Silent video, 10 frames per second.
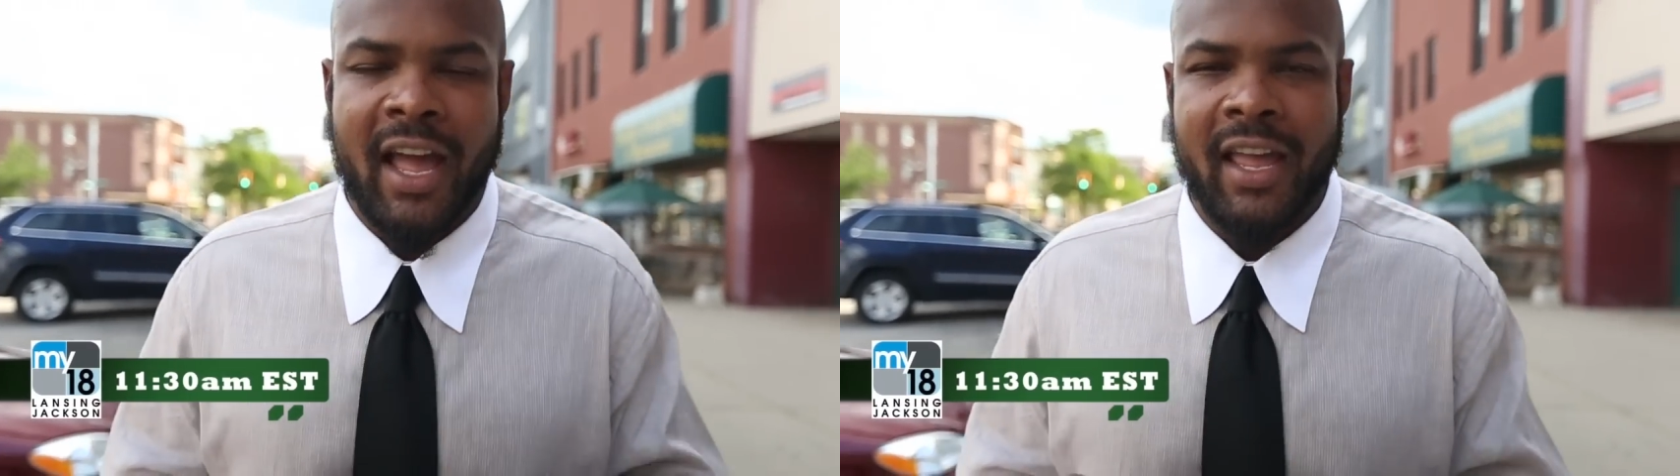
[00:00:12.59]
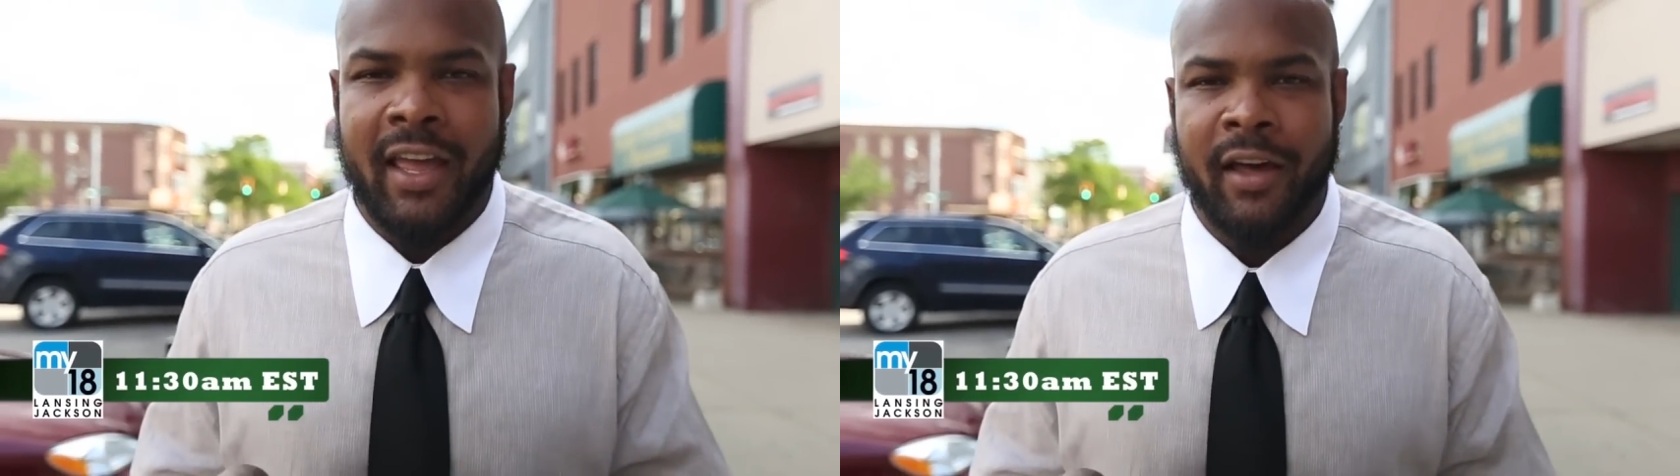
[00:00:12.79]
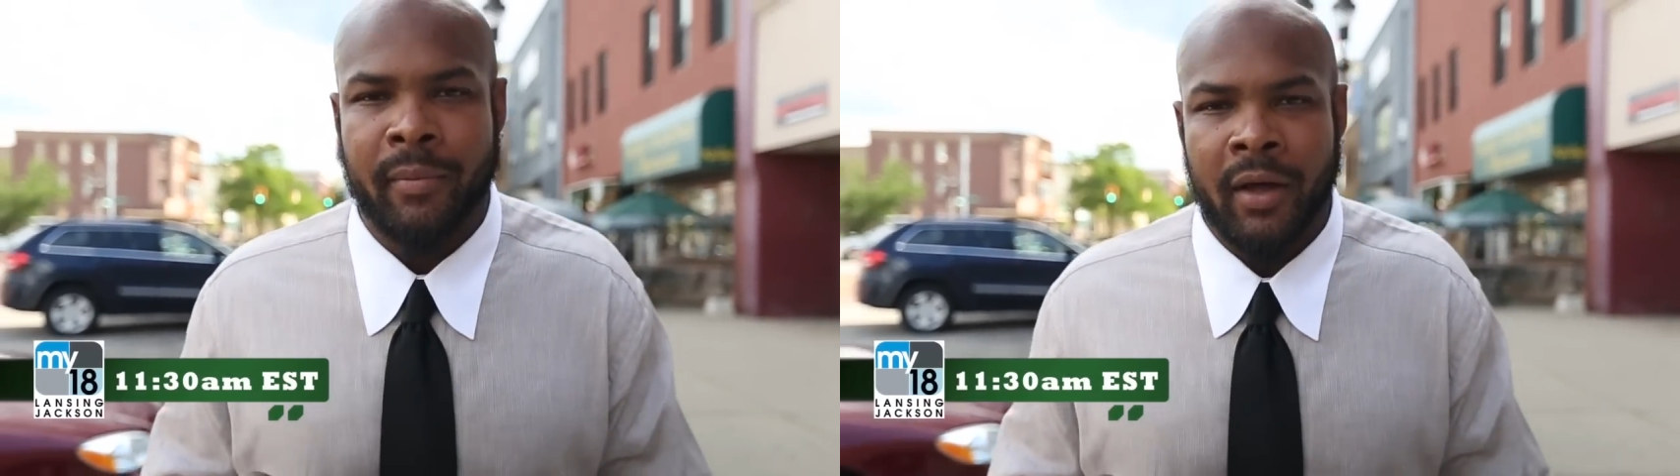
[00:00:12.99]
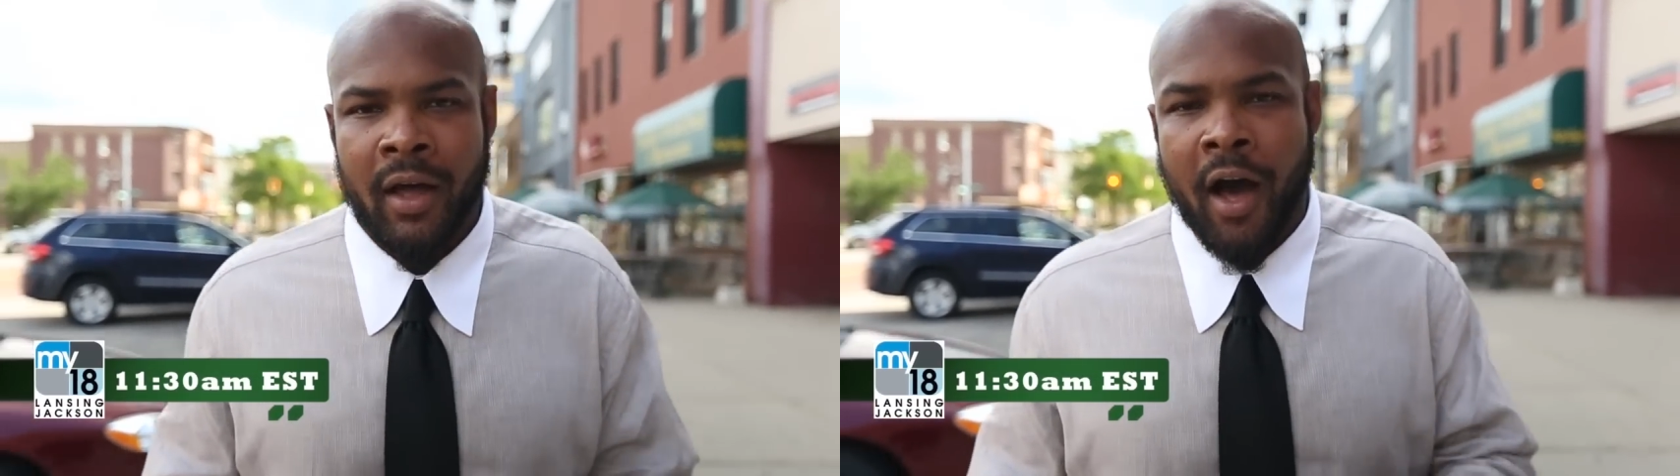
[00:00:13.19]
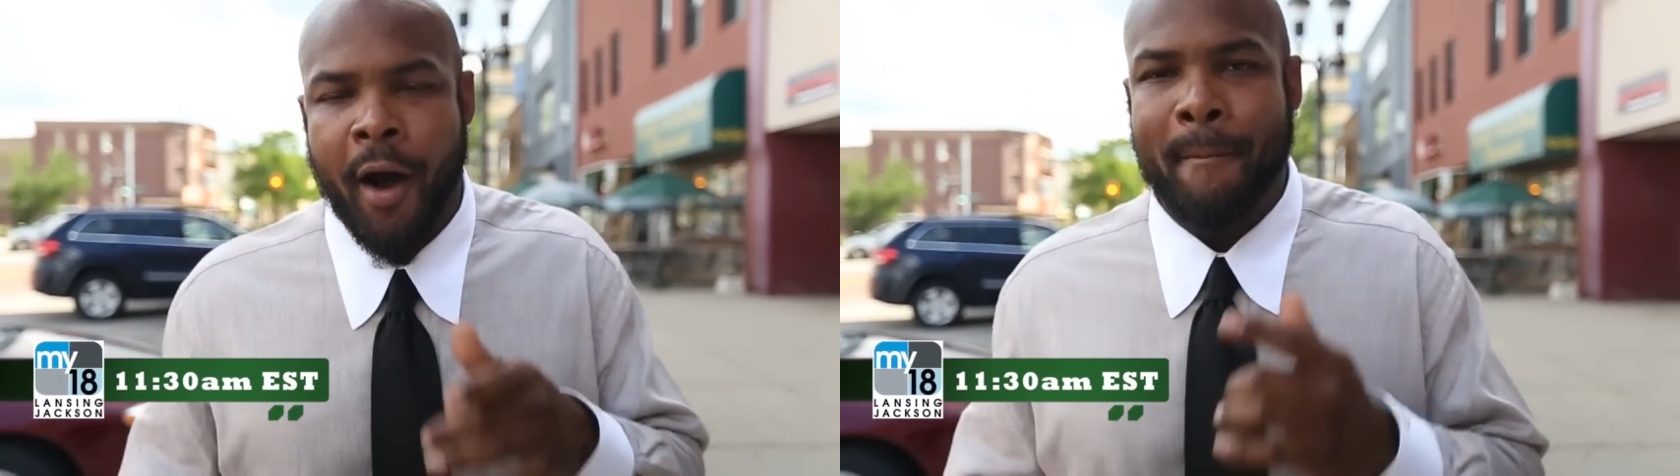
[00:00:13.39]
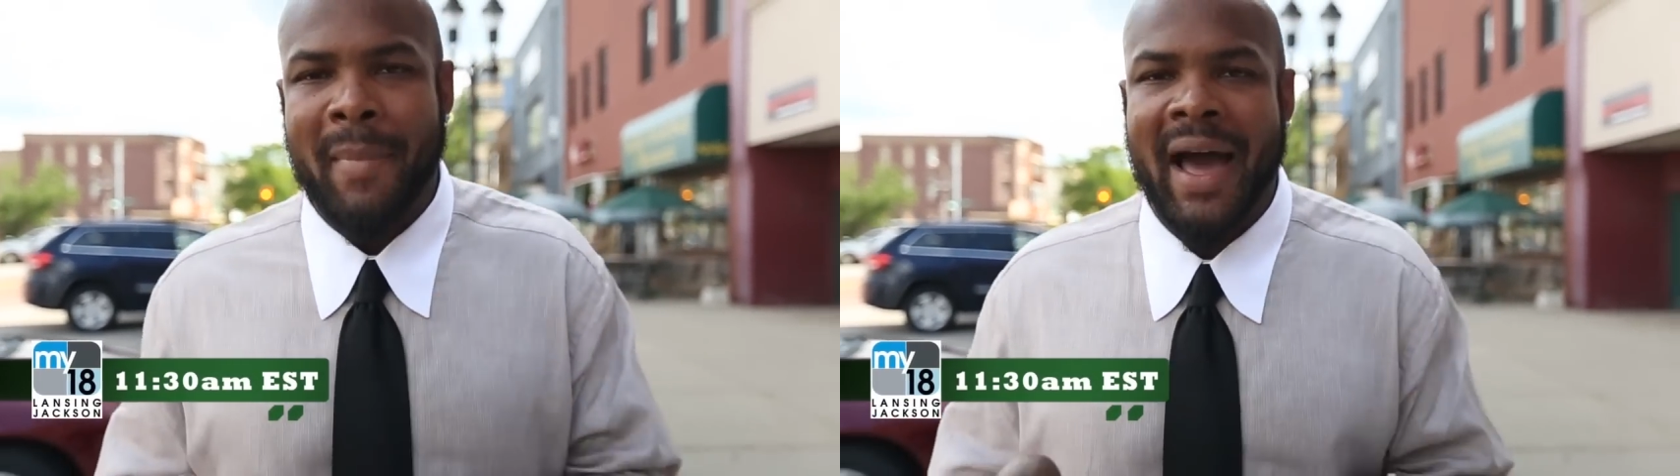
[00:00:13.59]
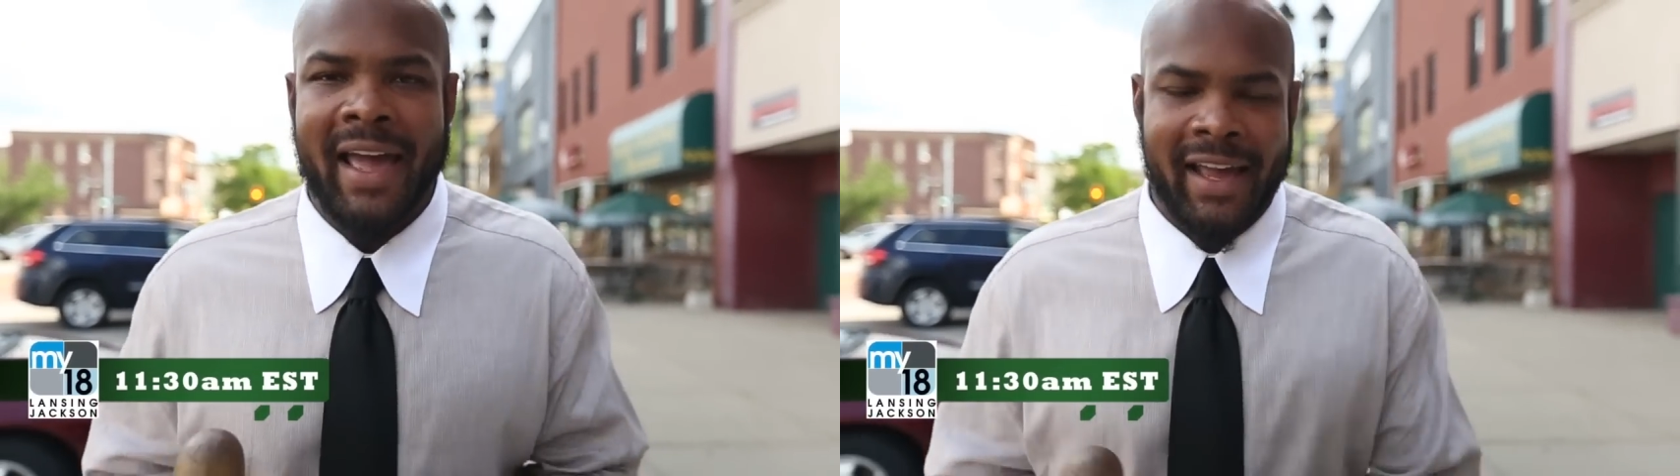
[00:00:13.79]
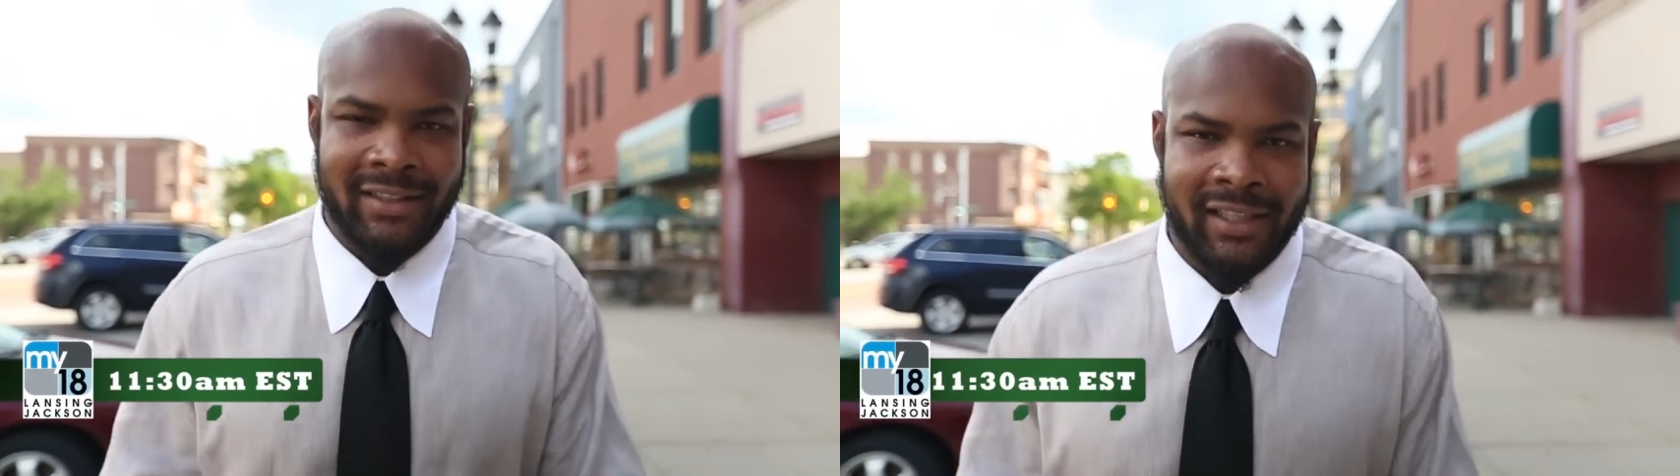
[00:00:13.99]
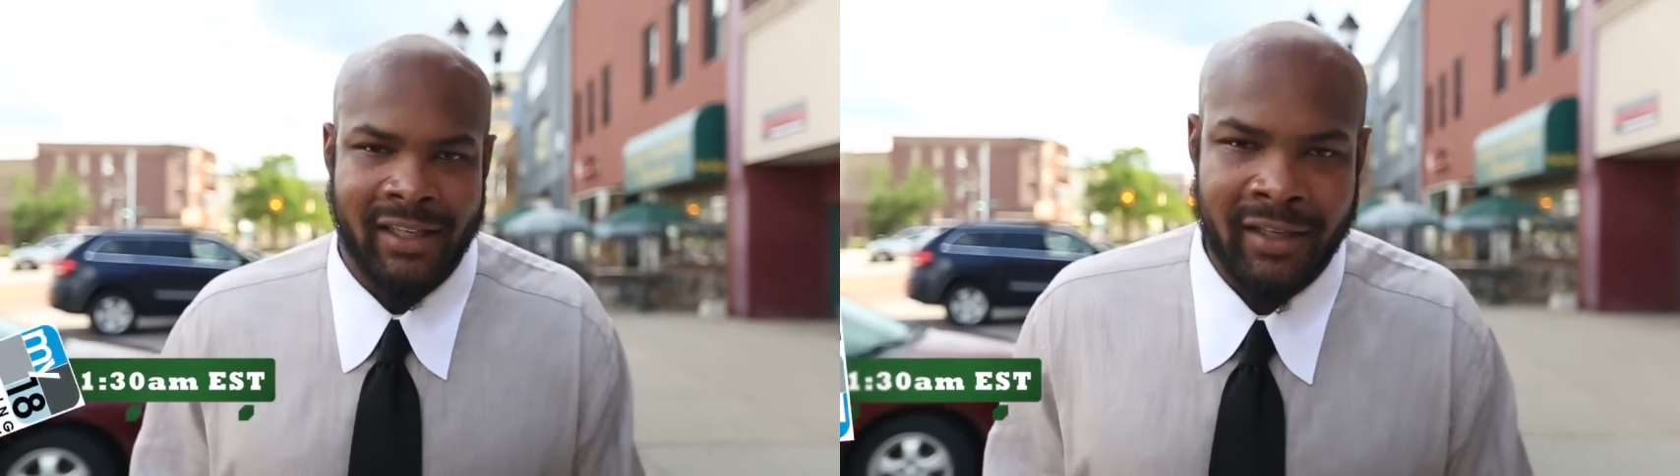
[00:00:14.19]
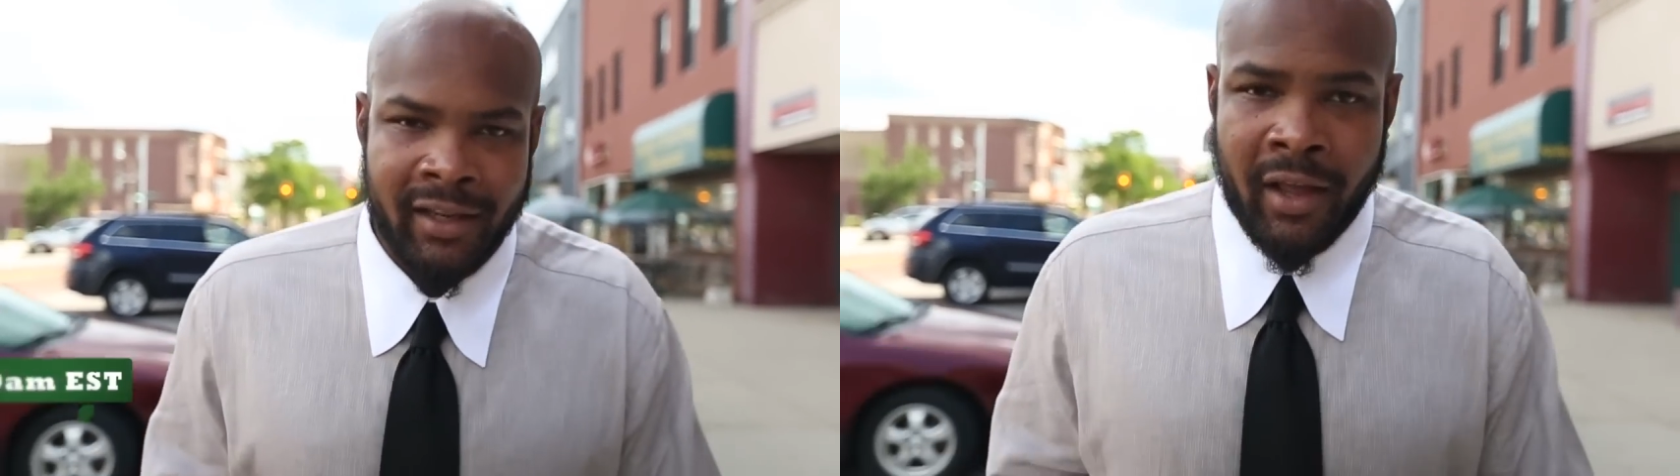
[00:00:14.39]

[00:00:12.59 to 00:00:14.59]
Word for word: a.m. on My 18.